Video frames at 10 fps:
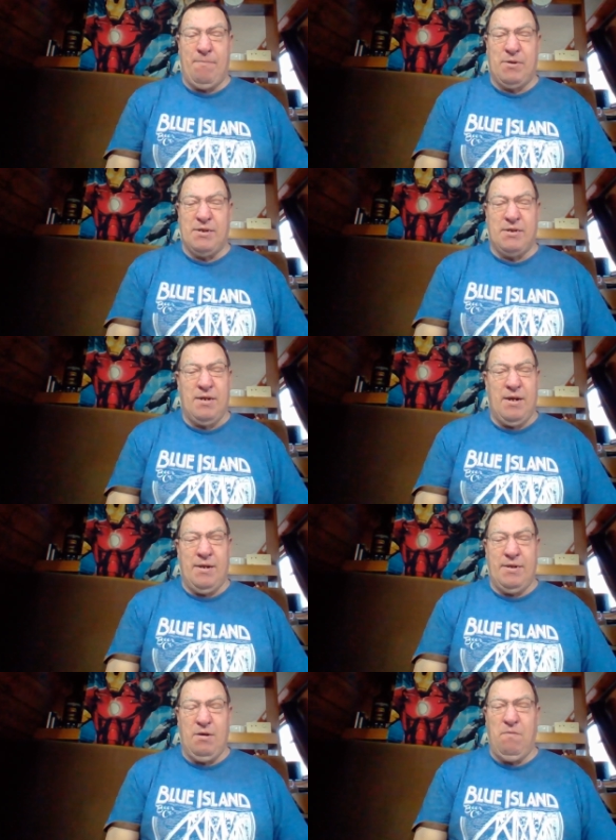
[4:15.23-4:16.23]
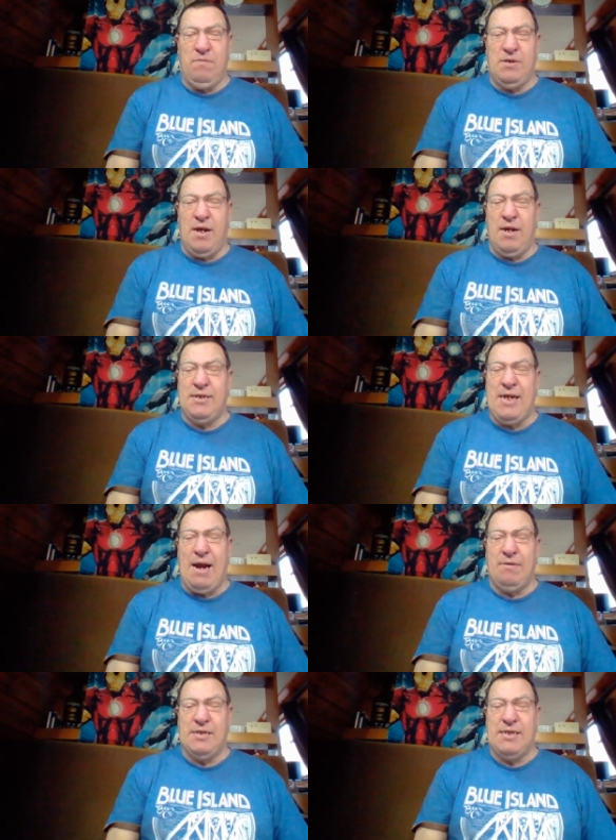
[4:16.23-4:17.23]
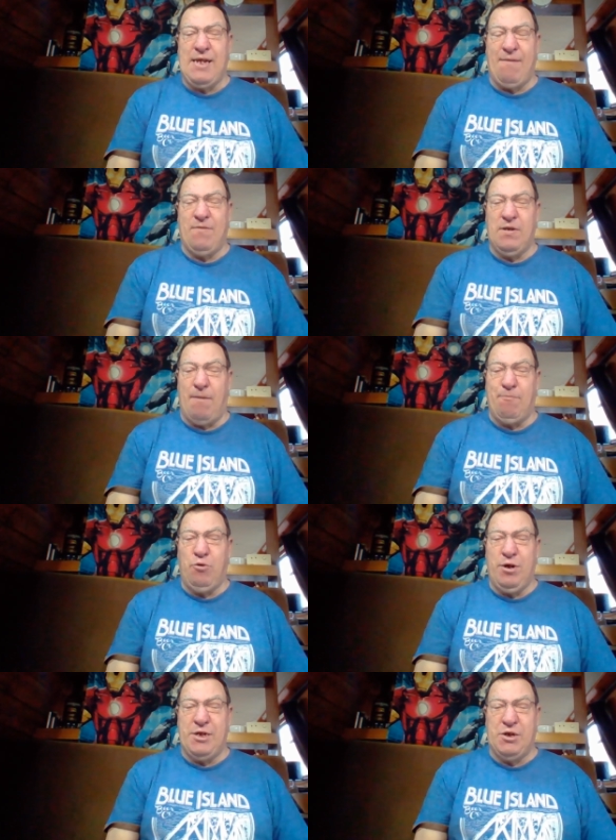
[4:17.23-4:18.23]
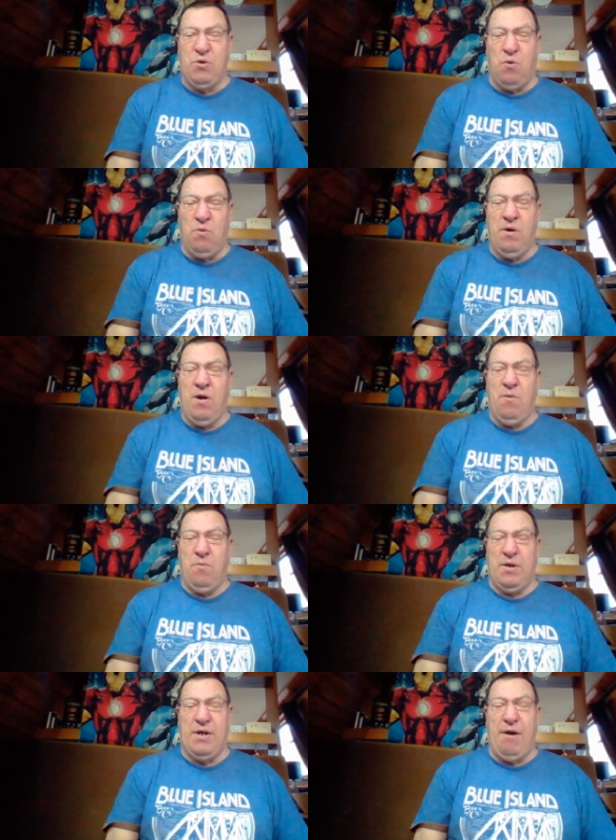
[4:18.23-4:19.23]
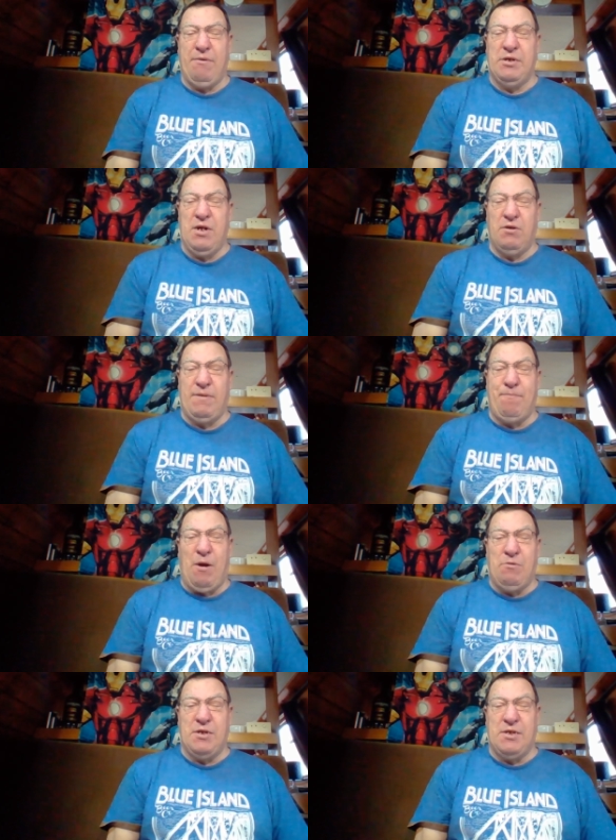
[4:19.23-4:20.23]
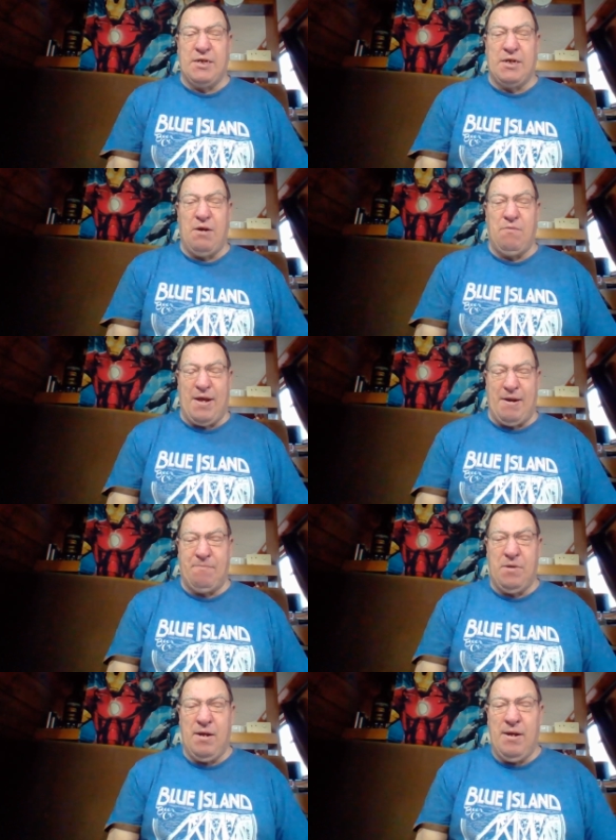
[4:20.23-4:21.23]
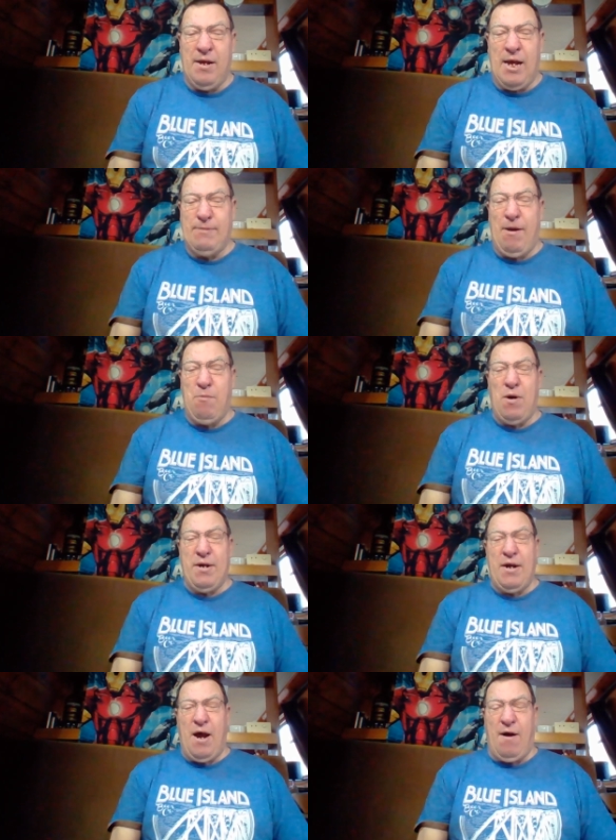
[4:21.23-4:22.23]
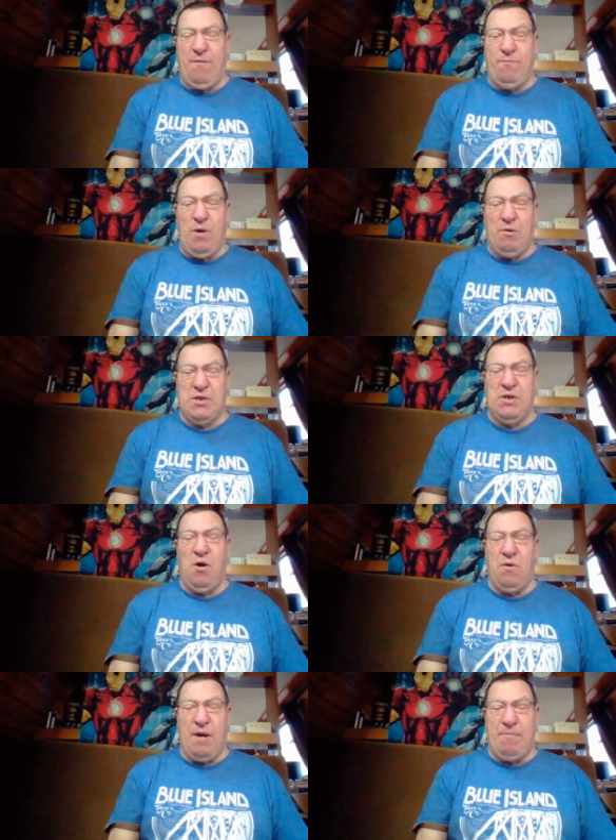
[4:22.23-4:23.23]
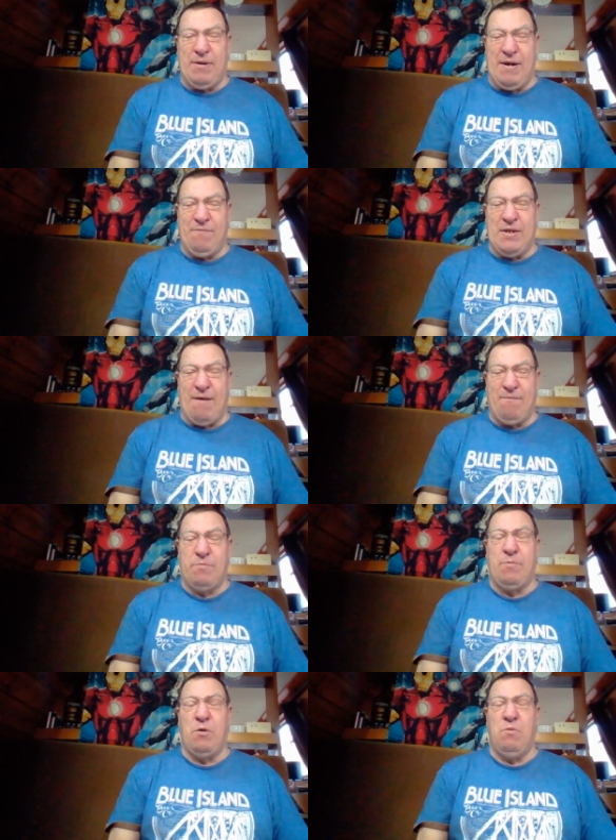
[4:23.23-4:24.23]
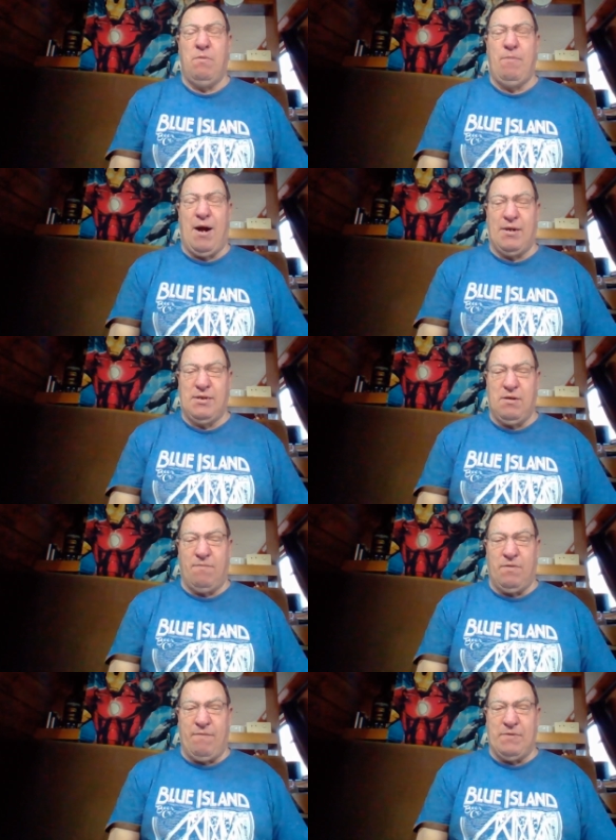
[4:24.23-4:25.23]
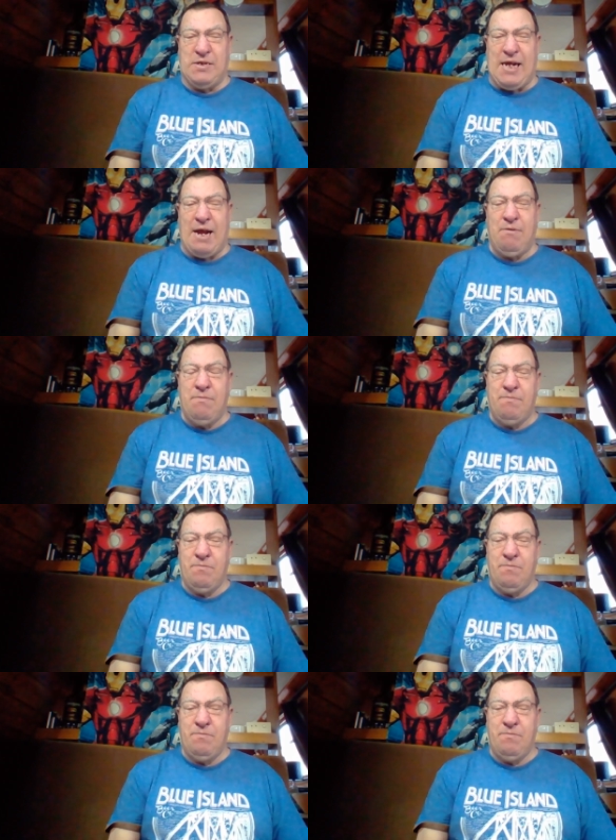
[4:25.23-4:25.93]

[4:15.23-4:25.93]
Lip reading: because the old town of Stafford, I'm pretty sure, will encourage lots of boaters to go there. It's about 1.5 miles long, I believe, the navigable part of the River Sow,